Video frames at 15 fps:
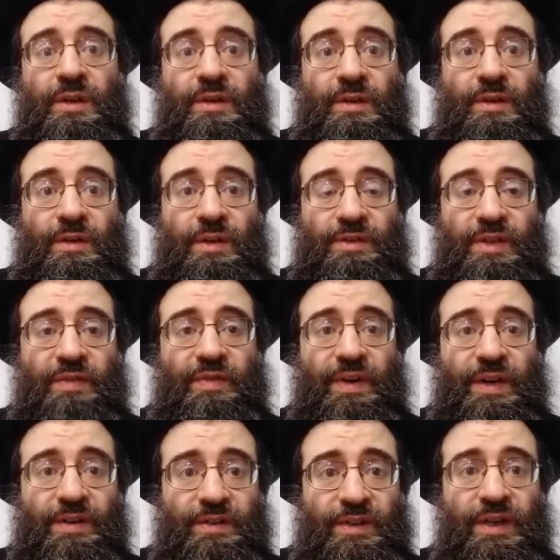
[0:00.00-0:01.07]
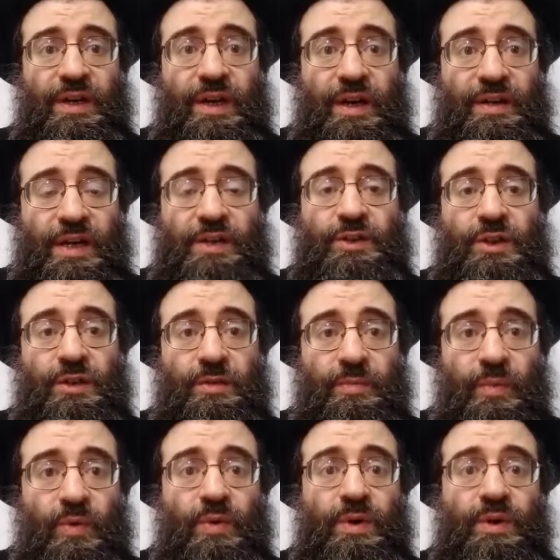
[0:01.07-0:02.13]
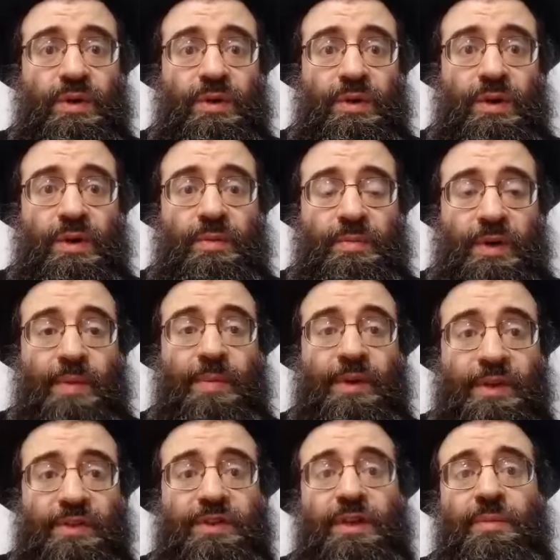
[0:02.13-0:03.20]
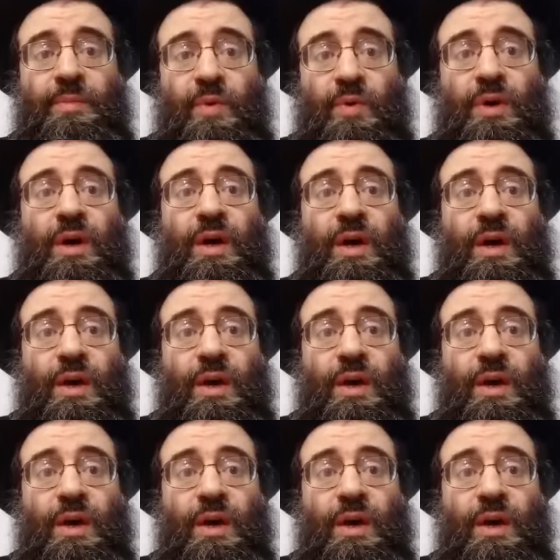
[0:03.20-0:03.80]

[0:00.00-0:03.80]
The Sefer Yetzirah, an ancient book, Kabbalistic book,